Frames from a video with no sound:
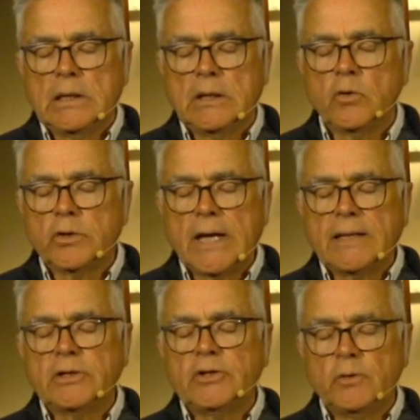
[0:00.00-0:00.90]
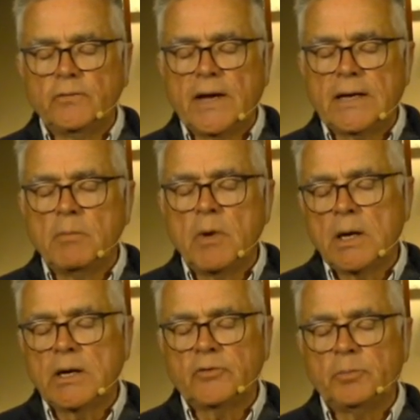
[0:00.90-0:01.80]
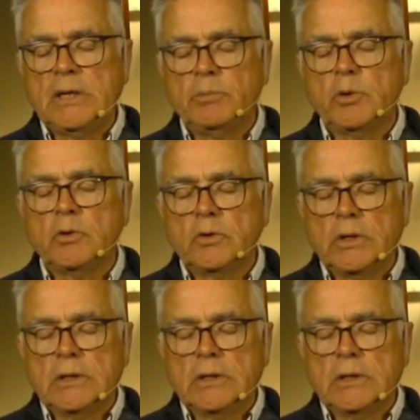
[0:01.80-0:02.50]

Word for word: And Lord God, that you would find among us people